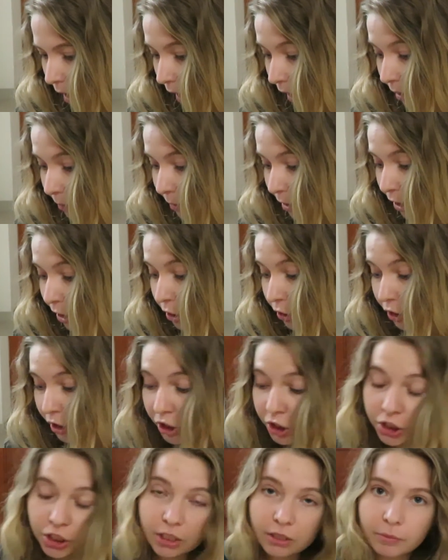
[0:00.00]
I am a
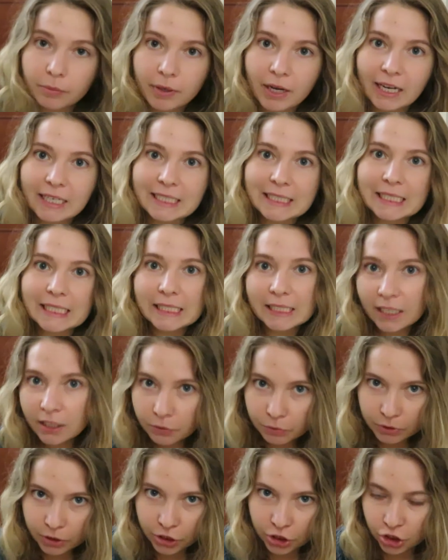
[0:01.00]
Christian, but I
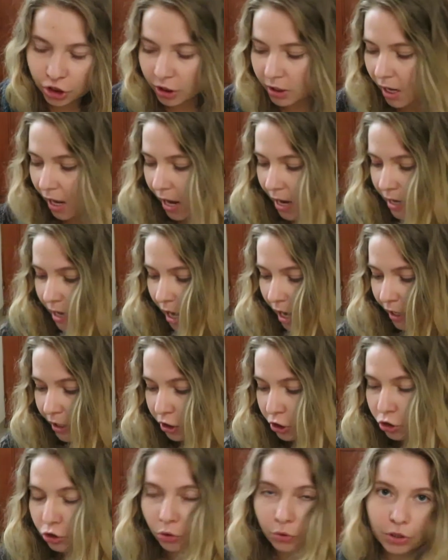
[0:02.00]
dislike religion, and
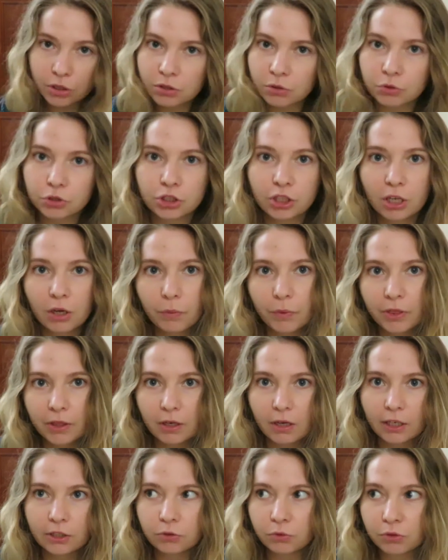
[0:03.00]
I don't associate with
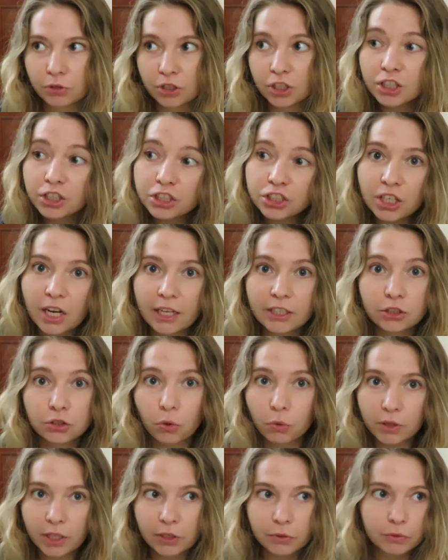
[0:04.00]
it. I don't encourage it. I
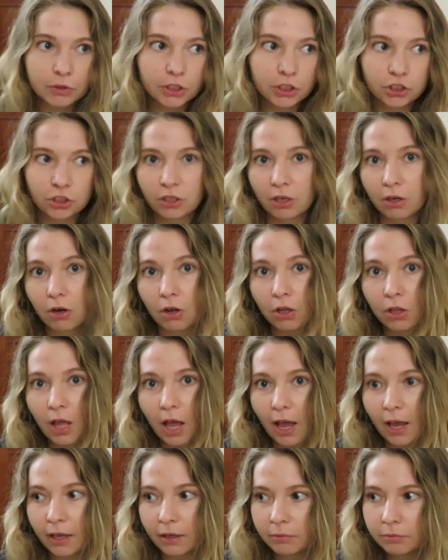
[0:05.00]
don't like religion at all.
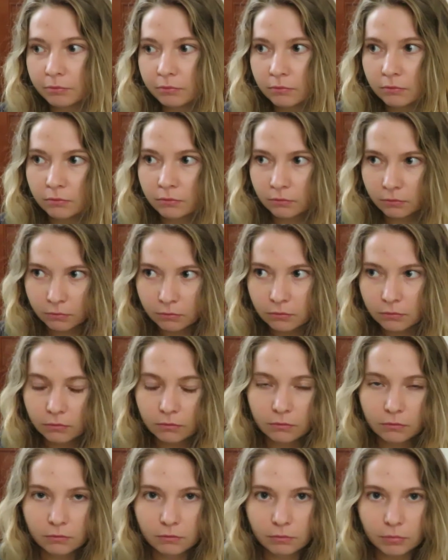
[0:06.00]
I
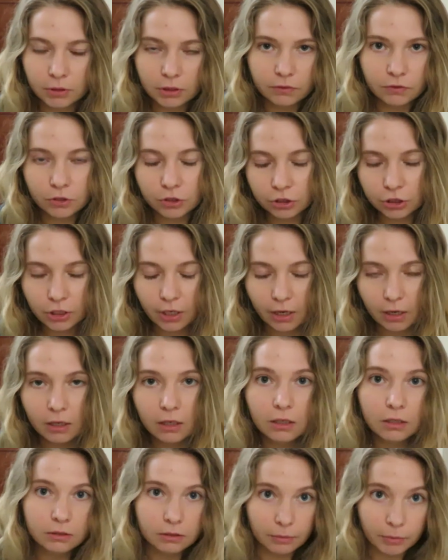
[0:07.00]
believe in
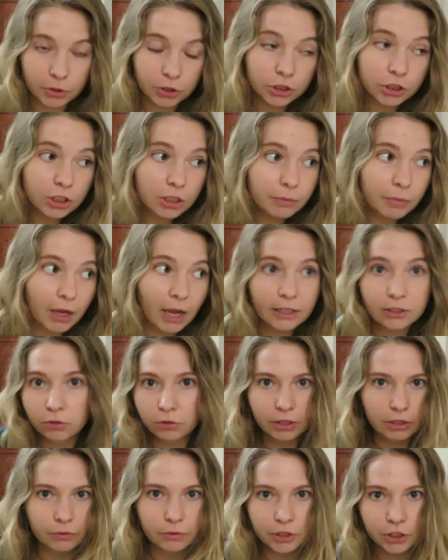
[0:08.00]
Christianity because I'm a Christian, but I
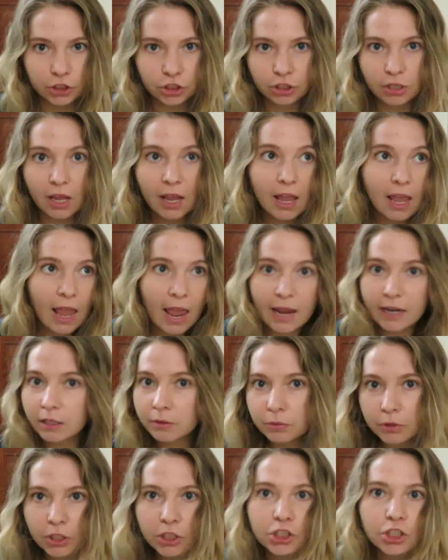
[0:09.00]
don't like religion.
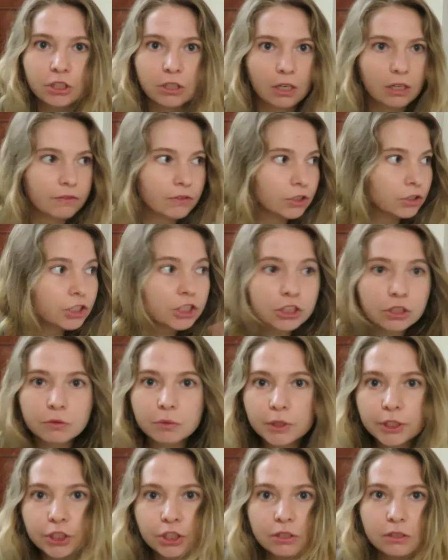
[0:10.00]
Any religion, none of the Christian
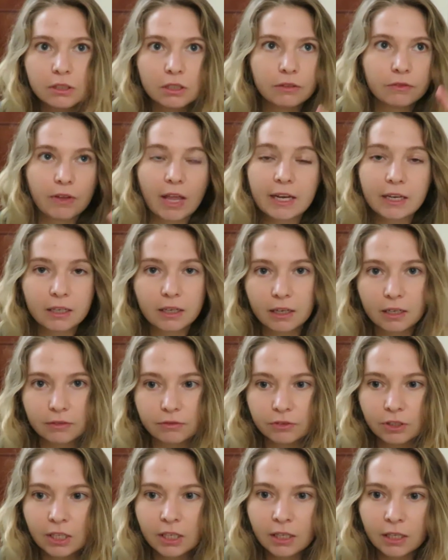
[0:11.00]
religions, none of any kind
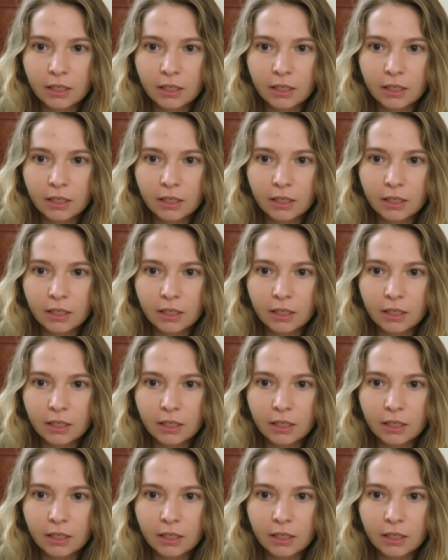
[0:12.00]
of